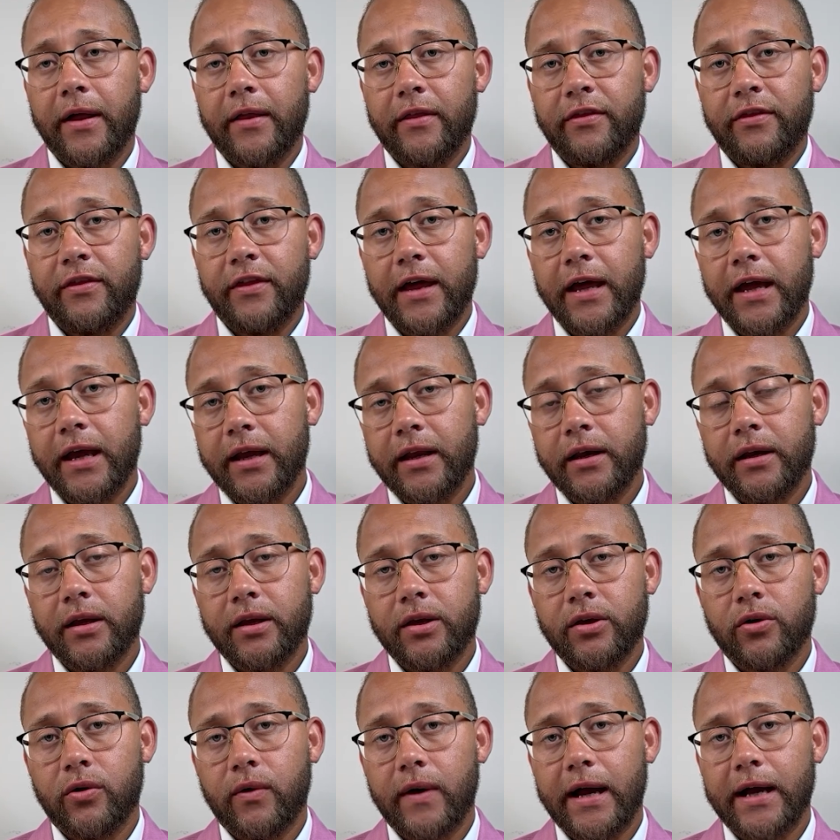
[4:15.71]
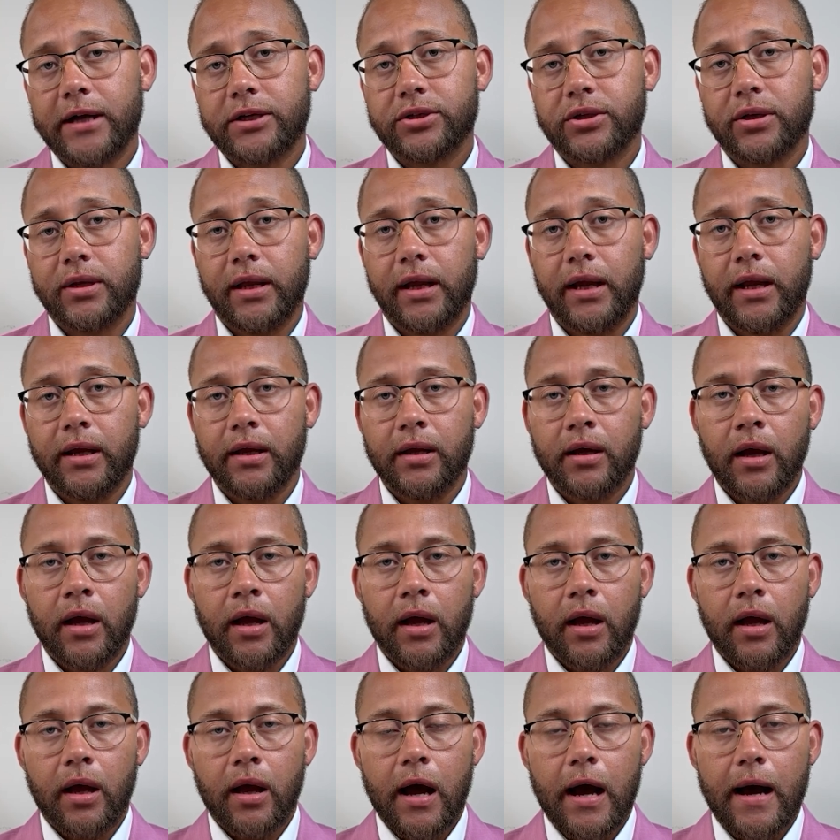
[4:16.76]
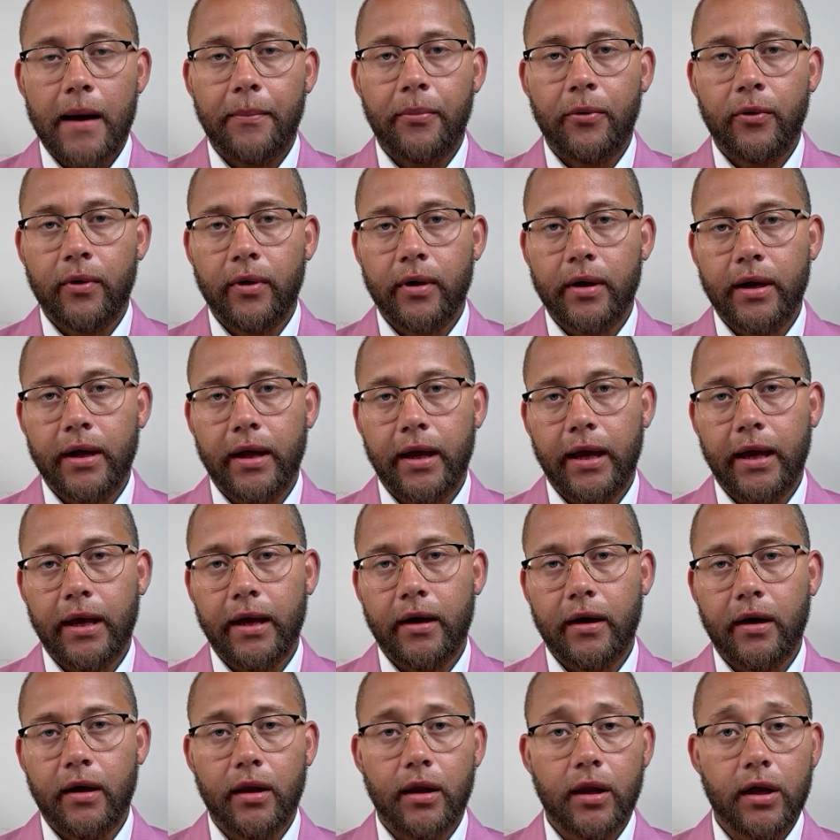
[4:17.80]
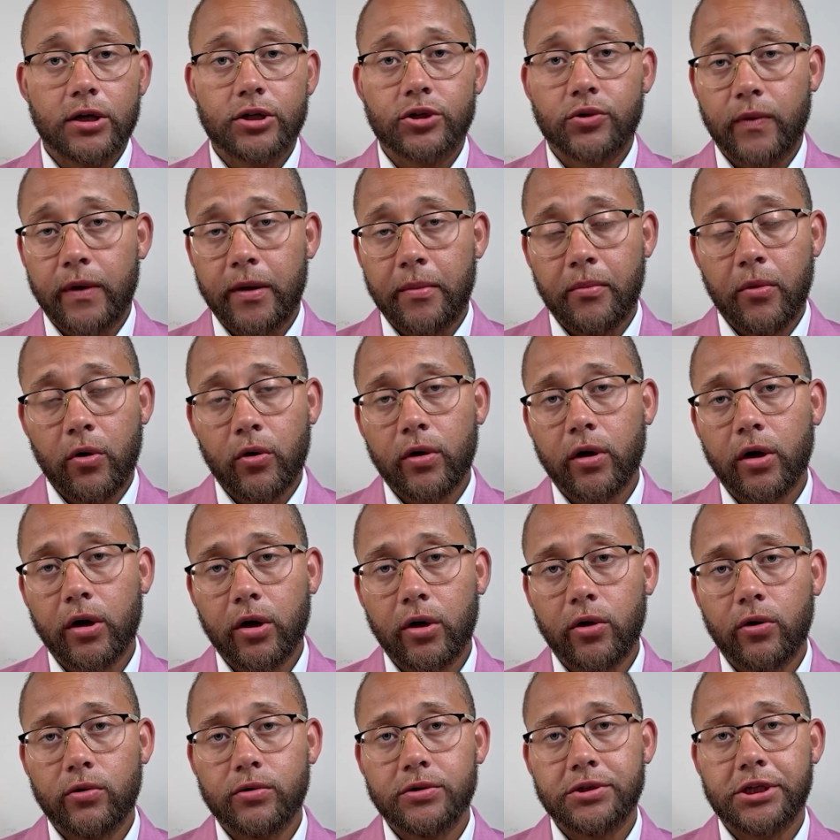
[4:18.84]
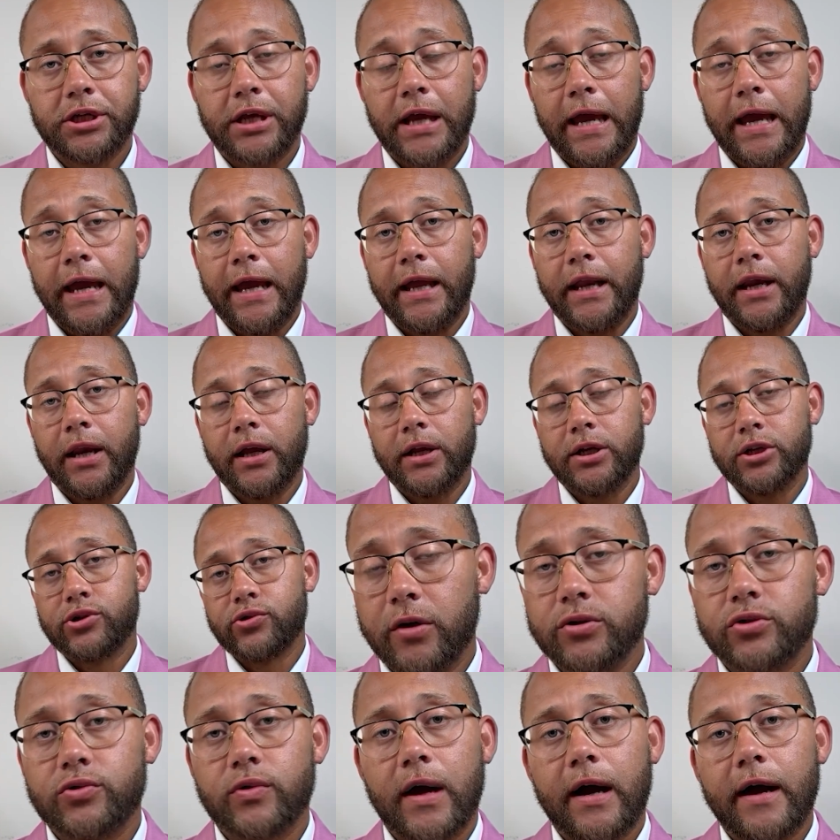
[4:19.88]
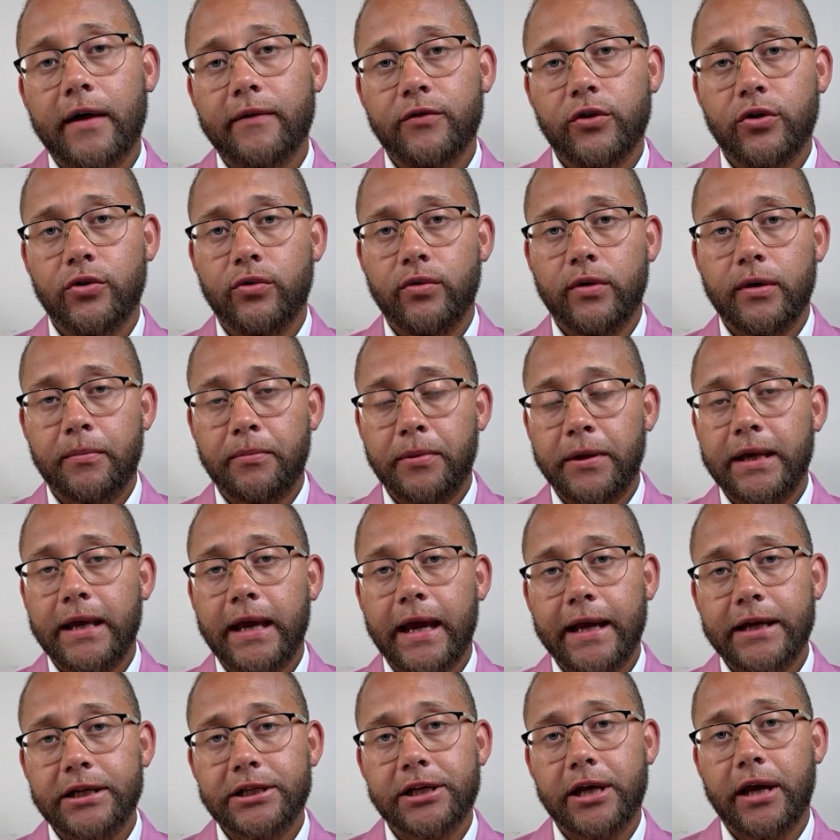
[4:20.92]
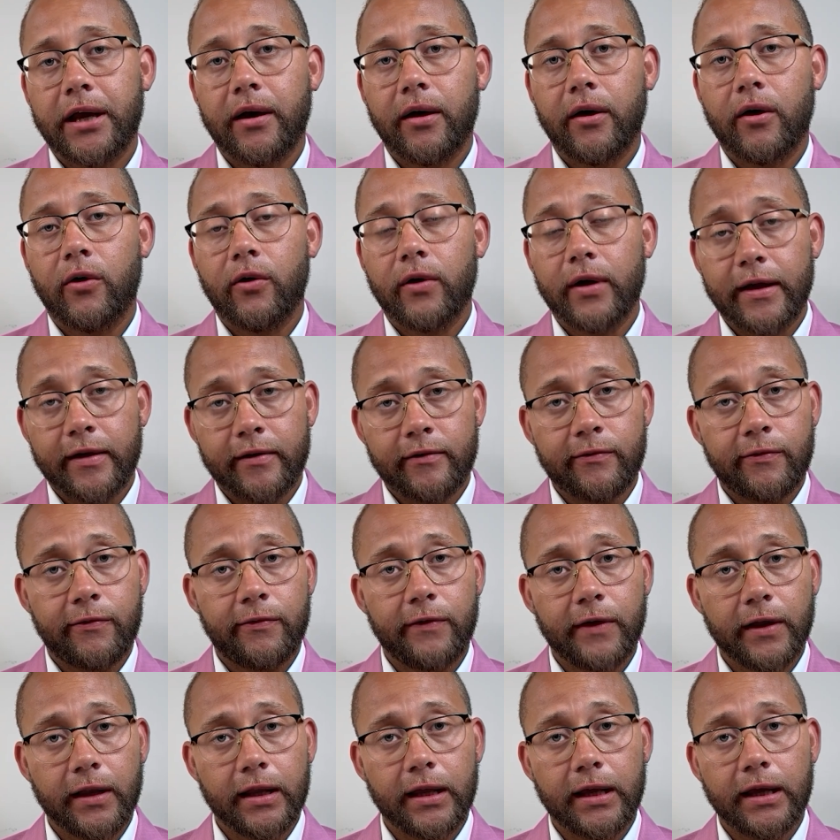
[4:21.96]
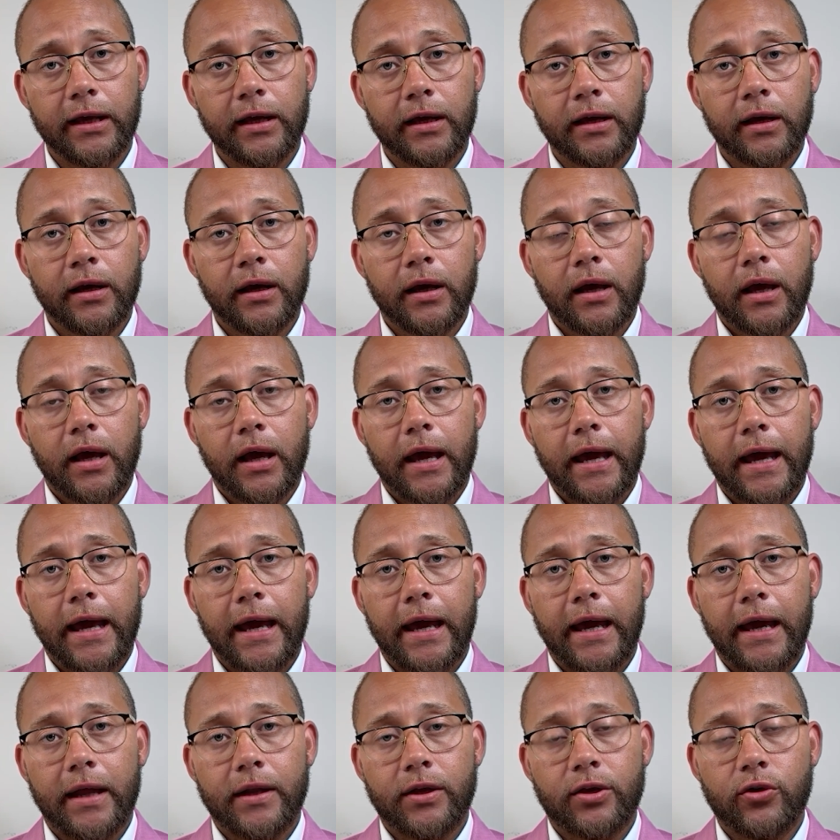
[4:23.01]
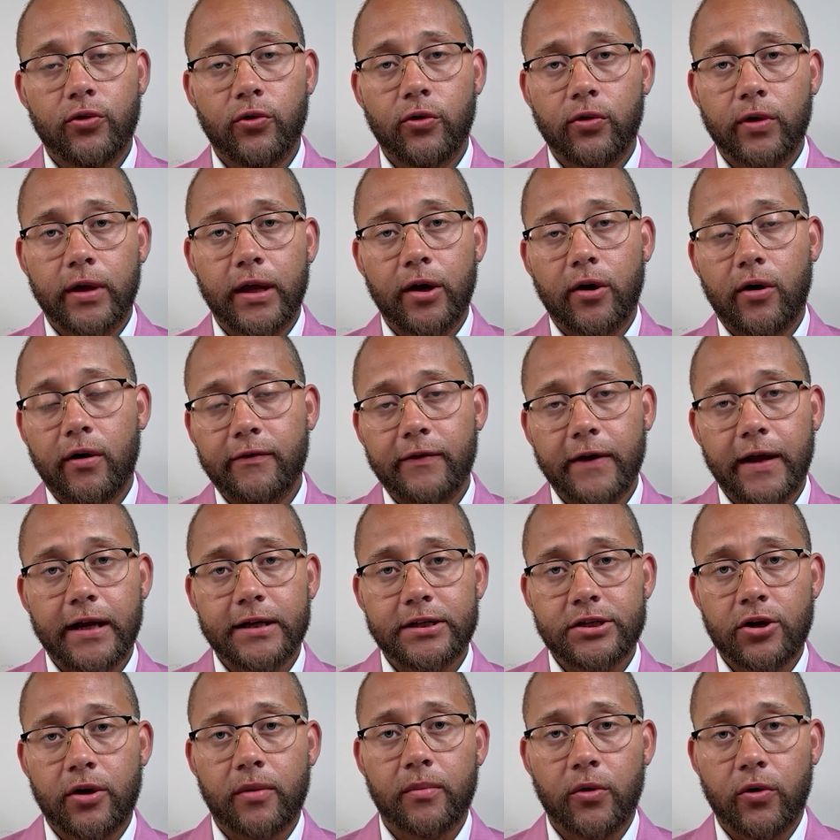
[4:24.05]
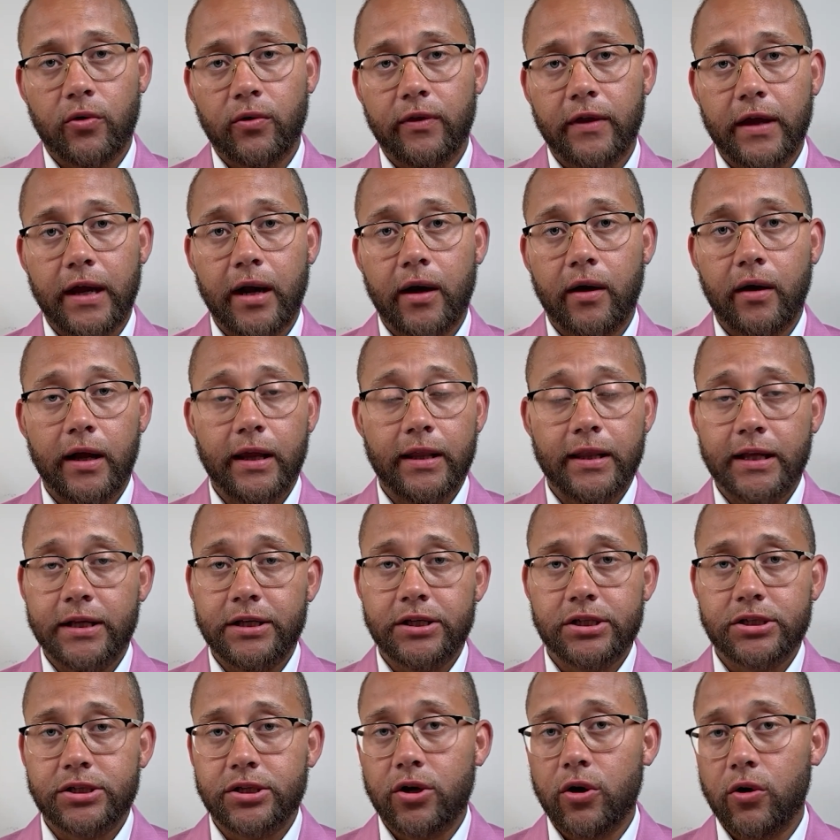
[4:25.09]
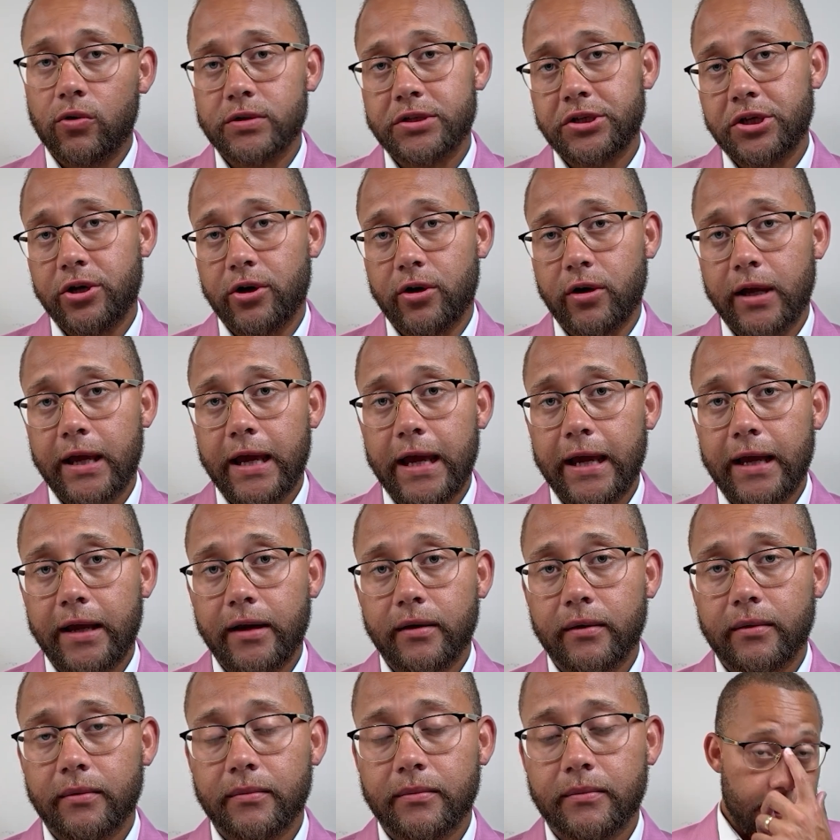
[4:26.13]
but then you'll actually hop on a luxury motor coach and they'll drive you to PHL in Philly, and you'll get off at a terminal there and then just go to your gate.